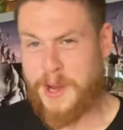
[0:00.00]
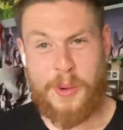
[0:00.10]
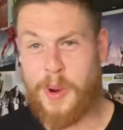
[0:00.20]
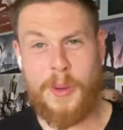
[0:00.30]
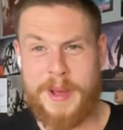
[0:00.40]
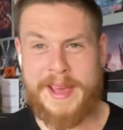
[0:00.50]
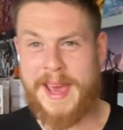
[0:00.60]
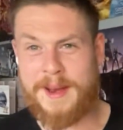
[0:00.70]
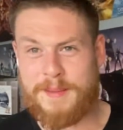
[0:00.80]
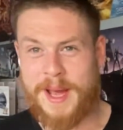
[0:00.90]
What we
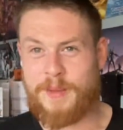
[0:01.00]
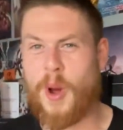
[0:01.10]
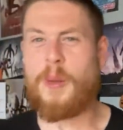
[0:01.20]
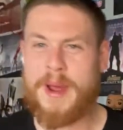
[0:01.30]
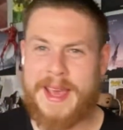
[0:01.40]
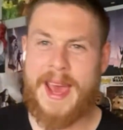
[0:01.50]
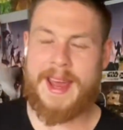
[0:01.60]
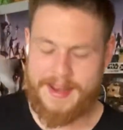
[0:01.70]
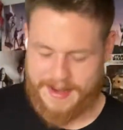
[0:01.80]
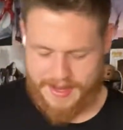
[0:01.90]
getting, man? What we
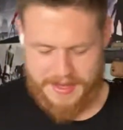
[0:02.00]
getting?